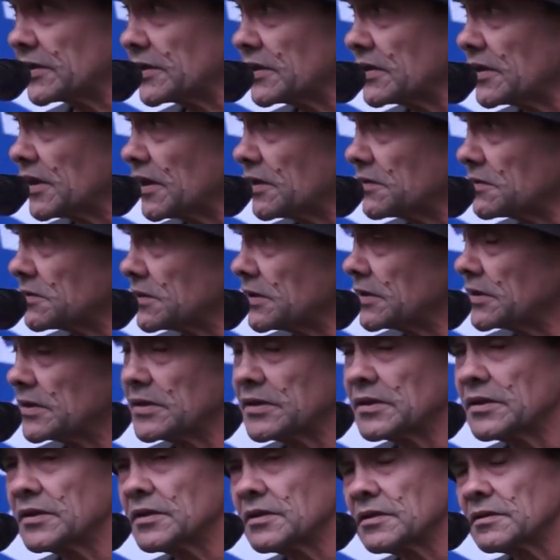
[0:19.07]
You know,
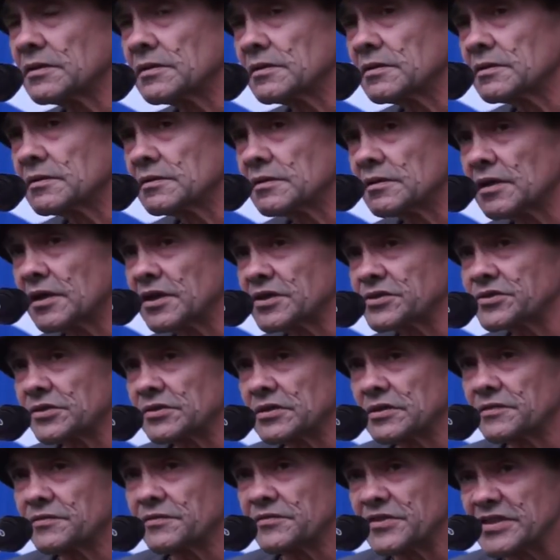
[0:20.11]
the
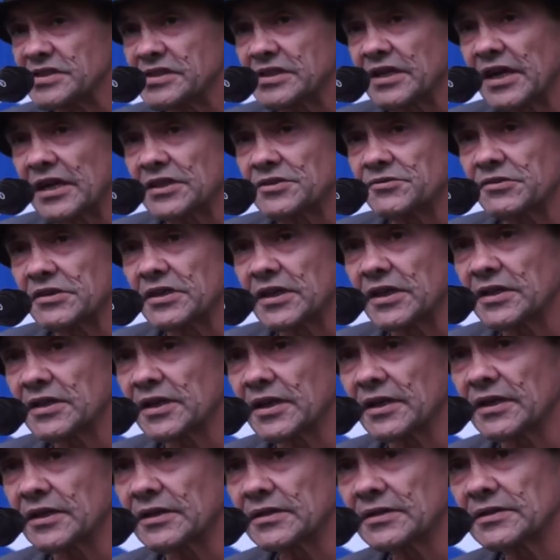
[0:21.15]
history of this country
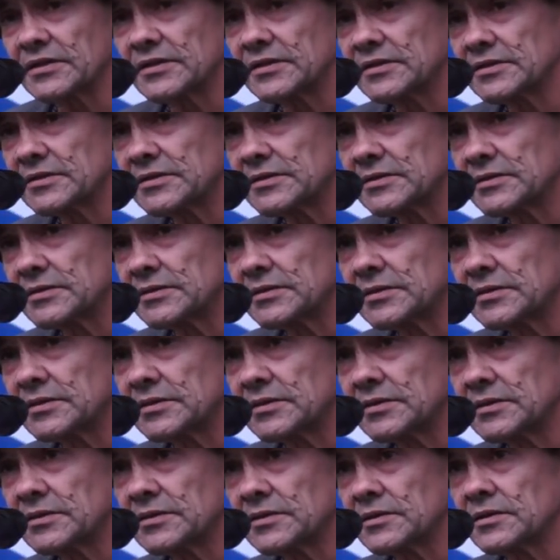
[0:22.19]
here
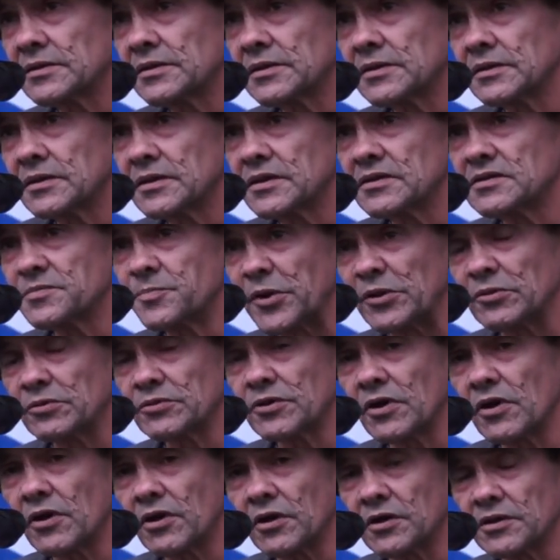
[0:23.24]
is
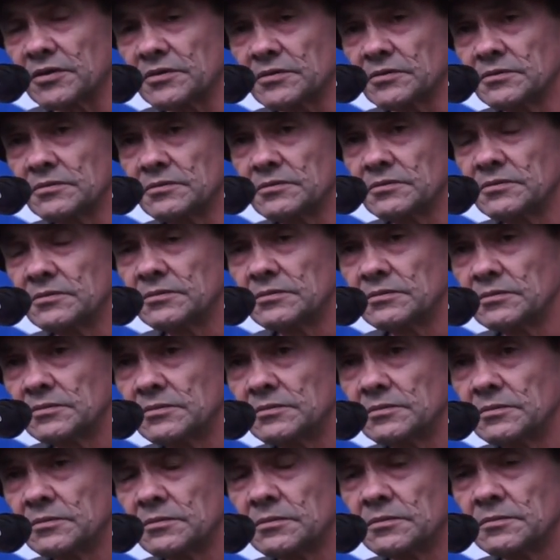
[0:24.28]
built on
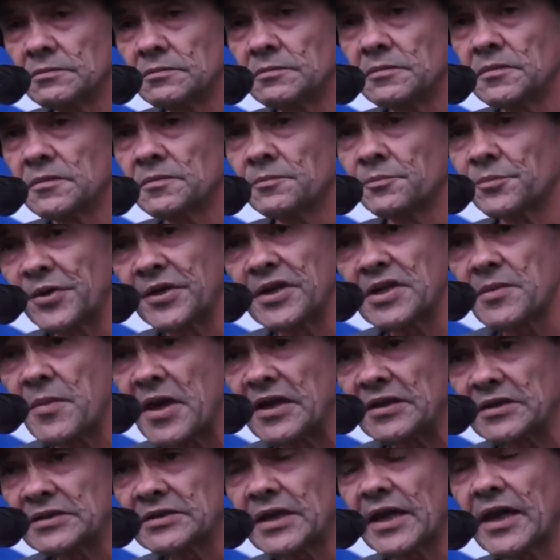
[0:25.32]

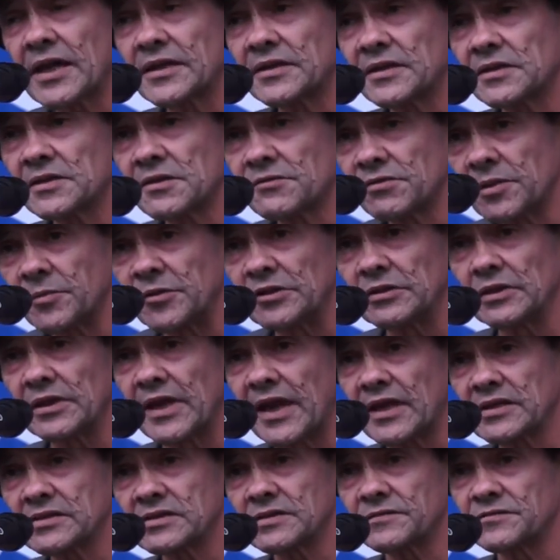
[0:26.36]
premeditated criminal
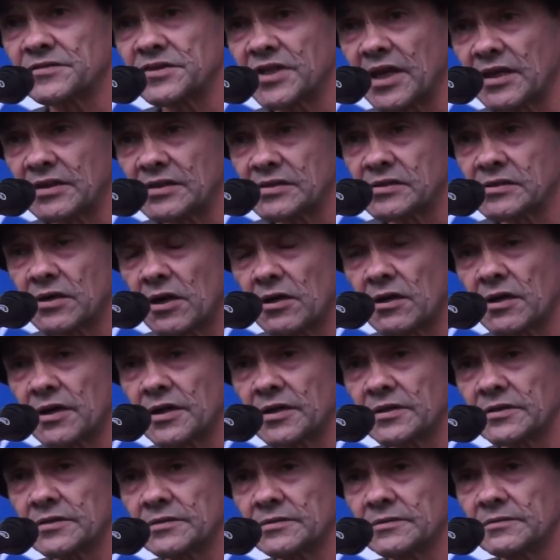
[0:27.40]
acts of
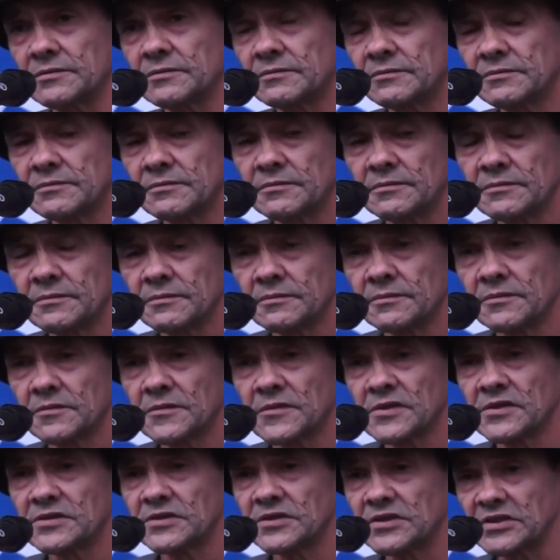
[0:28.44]
genocide,
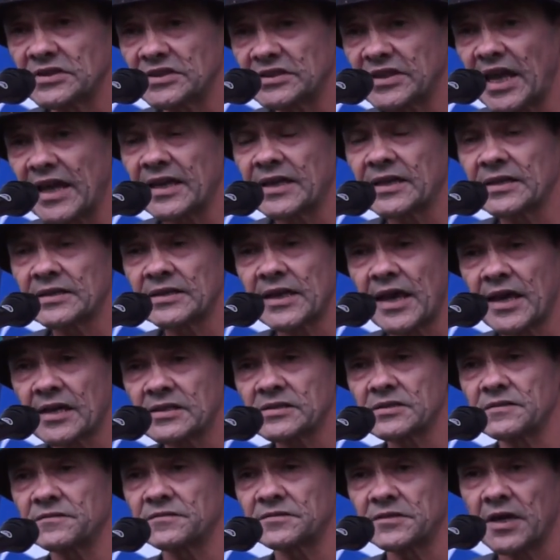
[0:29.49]
sustained
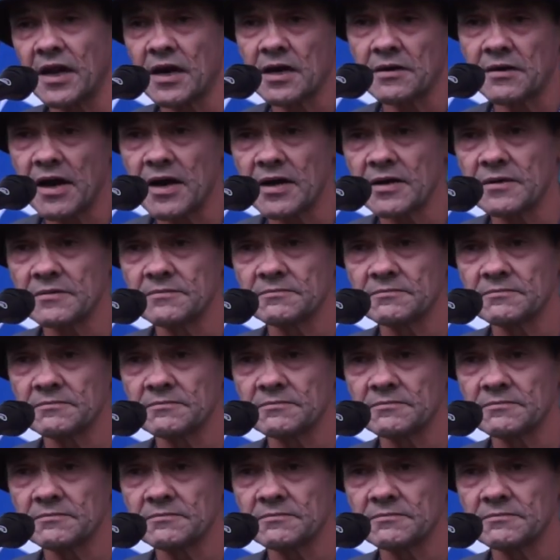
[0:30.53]
acts of terror,